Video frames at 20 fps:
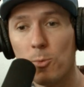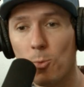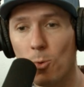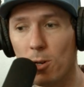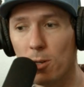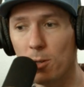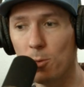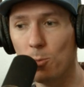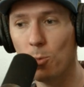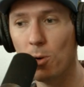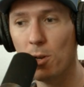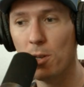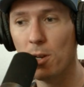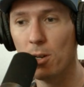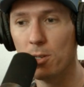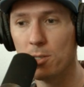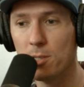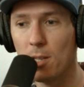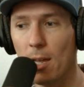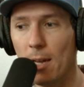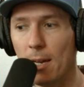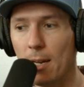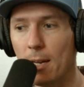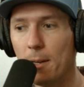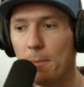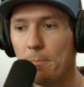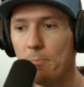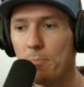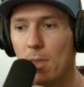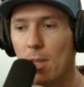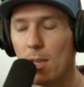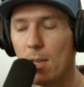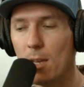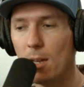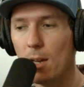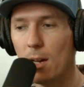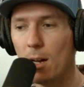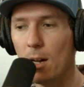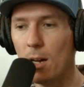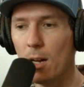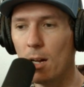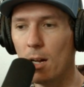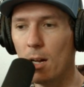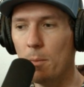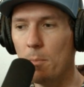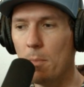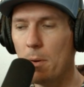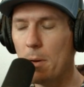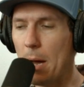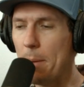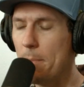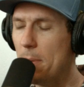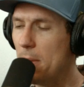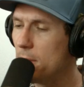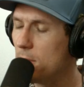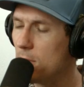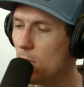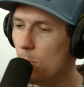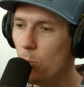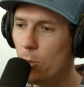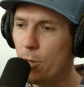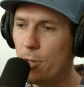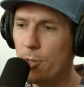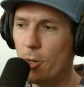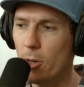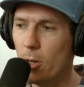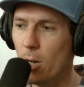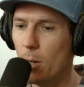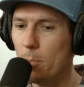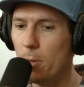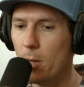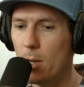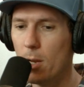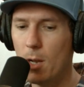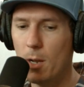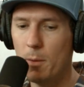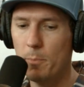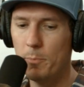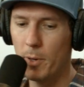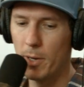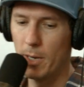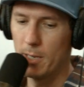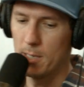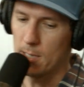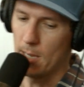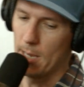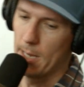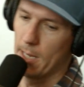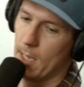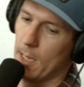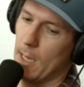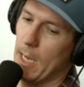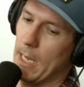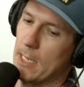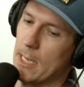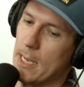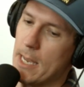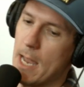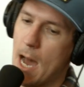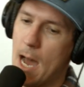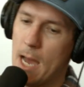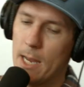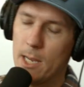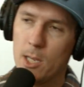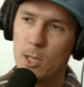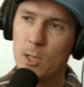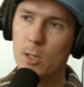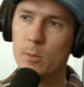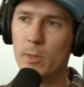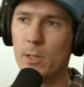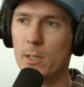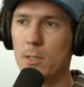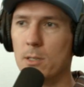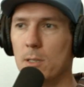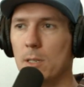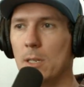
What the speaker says: one where there's like, somewhere in Europe, but it's like it's not humans.